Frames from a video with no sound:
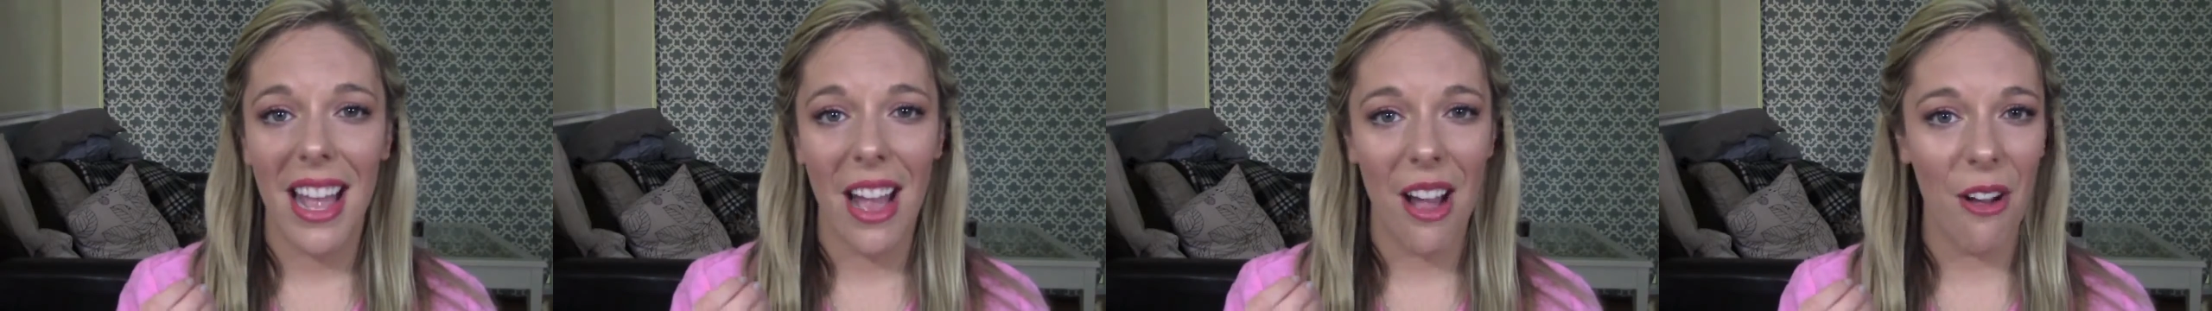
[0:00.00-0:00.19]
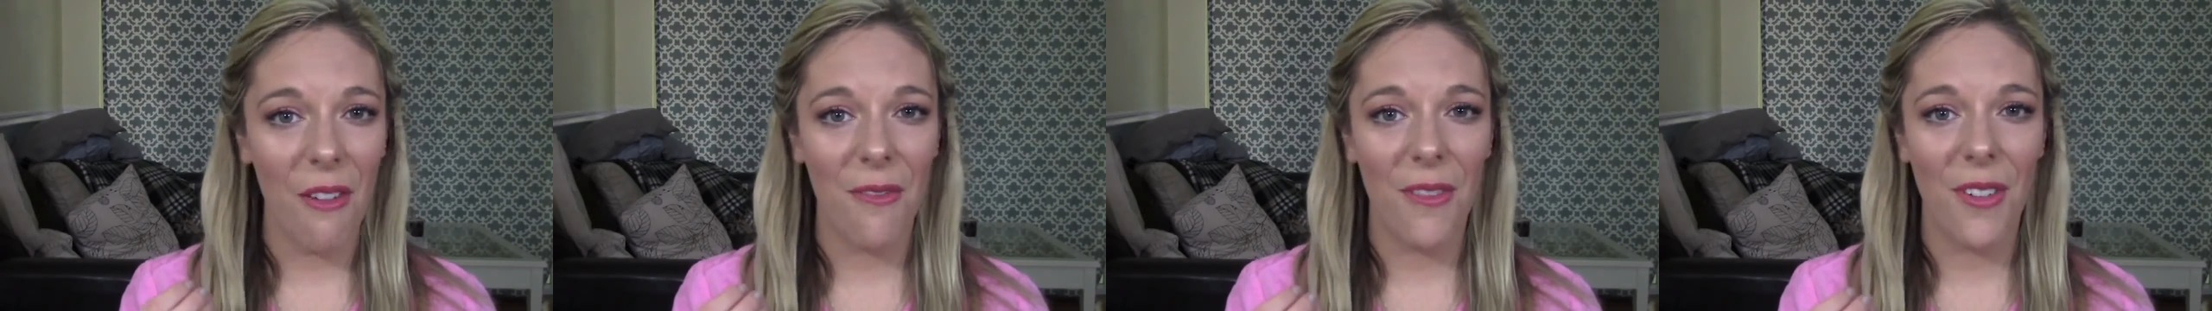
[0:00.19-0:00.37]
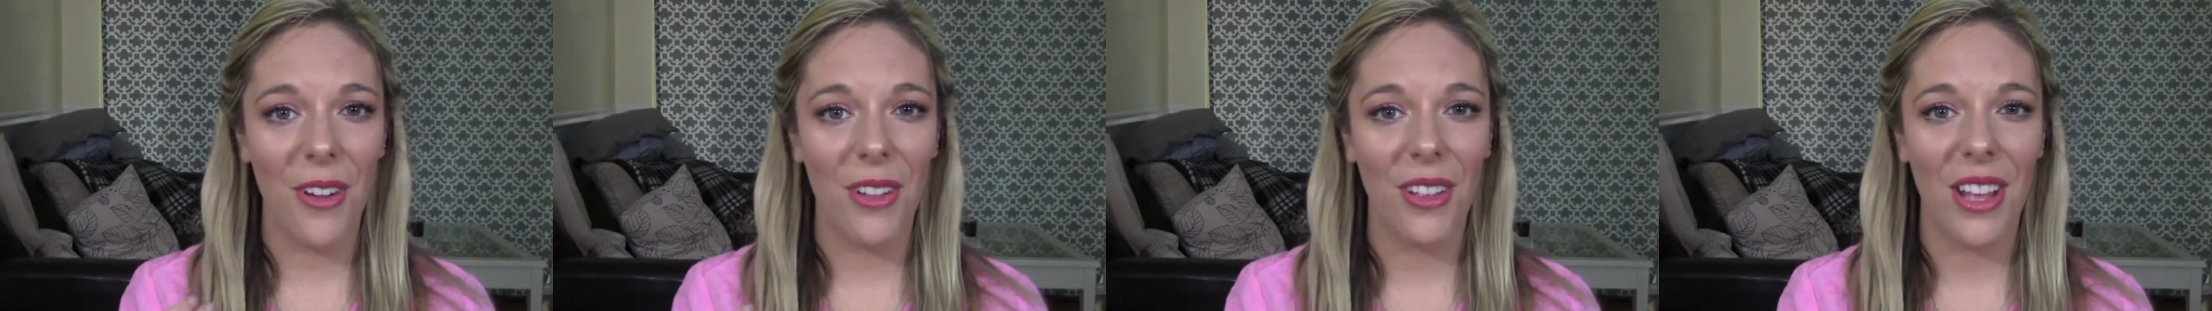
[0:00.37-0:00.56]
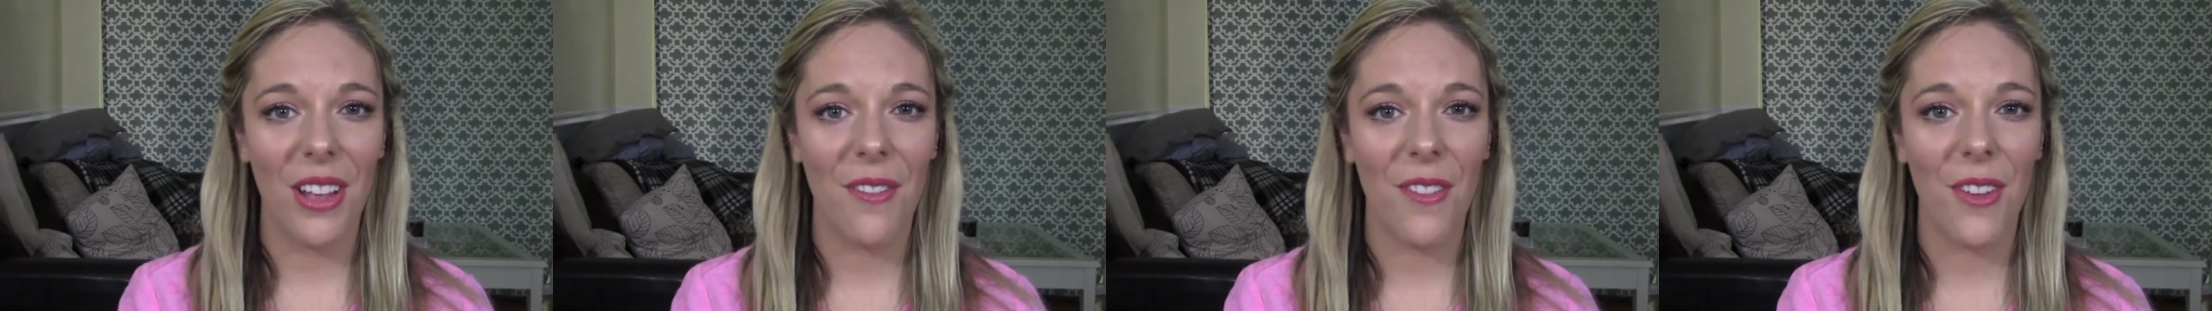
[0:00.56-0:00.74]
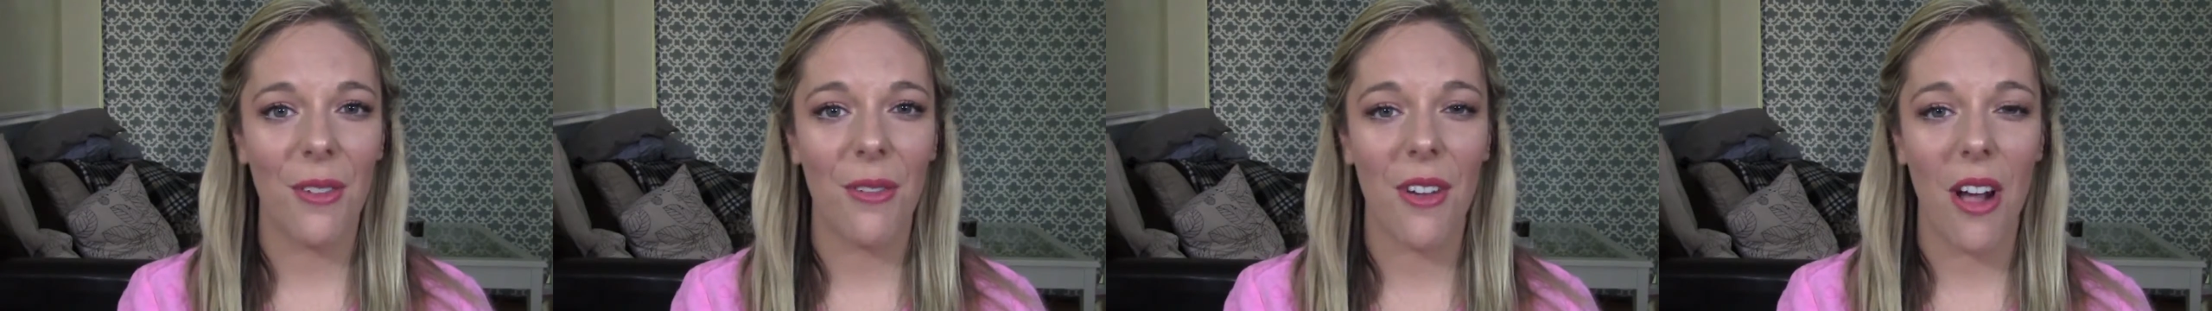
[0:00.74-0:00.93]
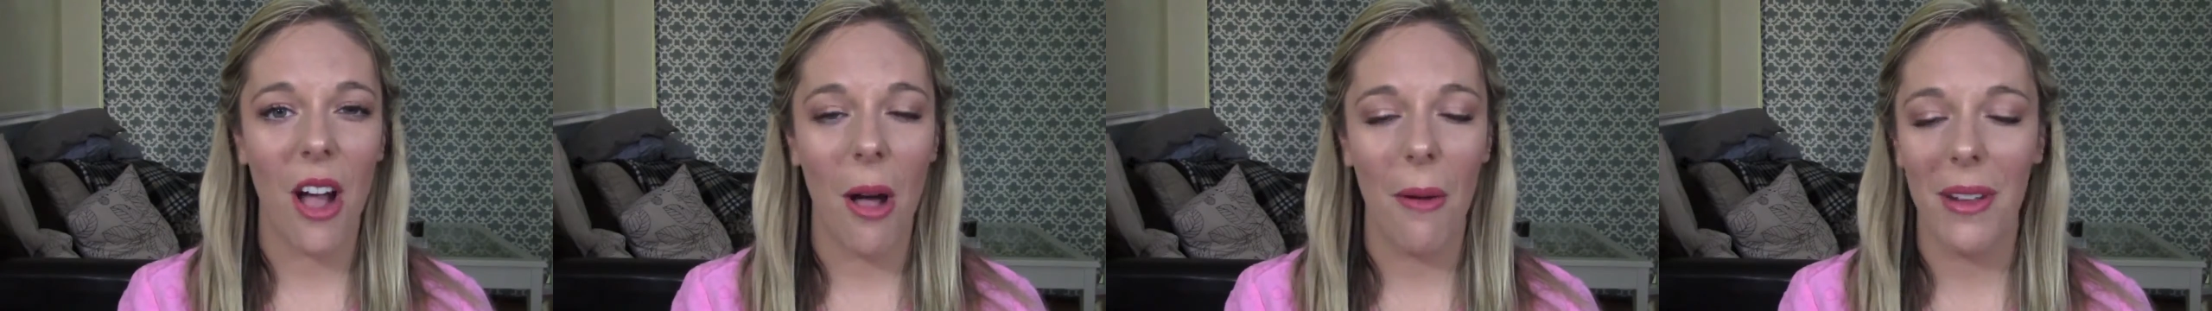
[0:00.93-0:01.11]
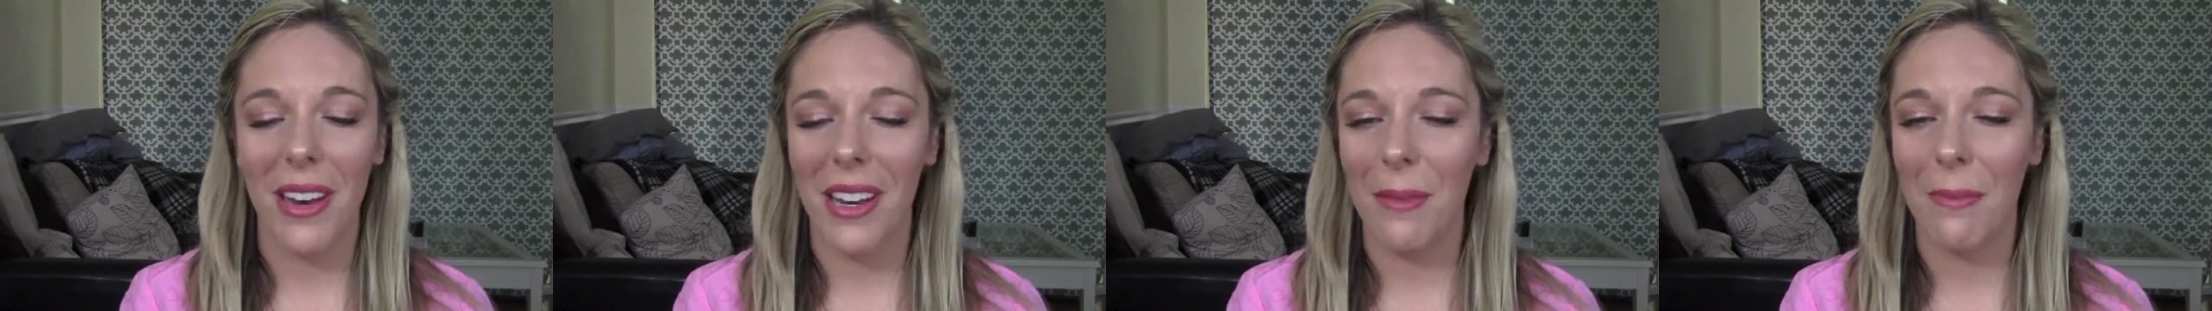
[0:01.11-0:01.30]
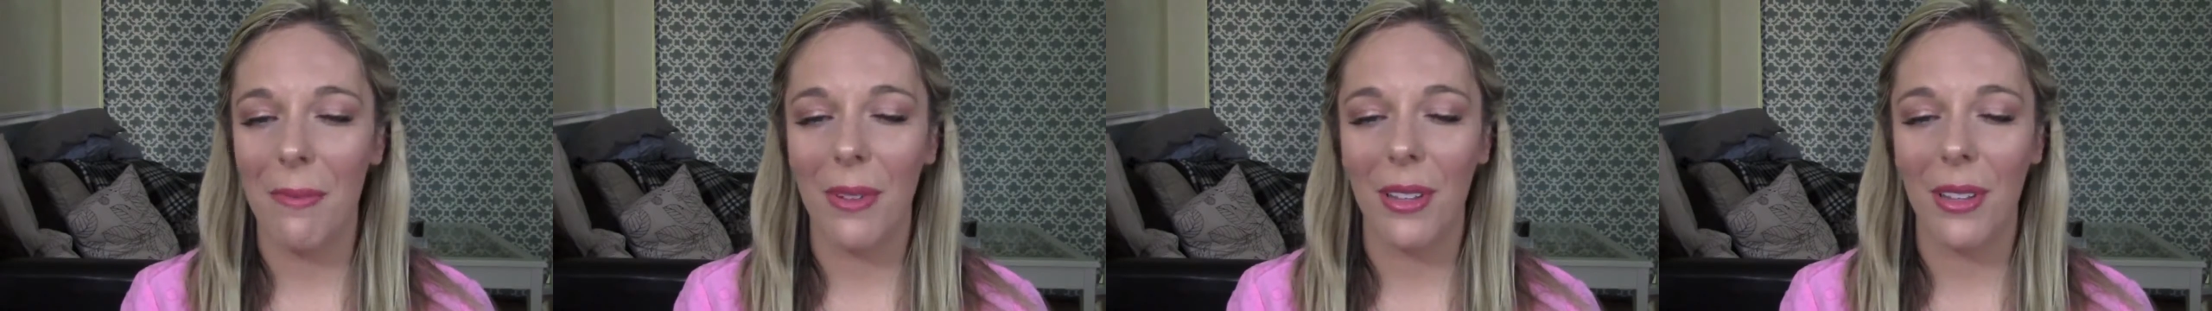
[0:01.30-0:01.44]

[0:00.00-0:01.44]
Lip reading: helpful if you commented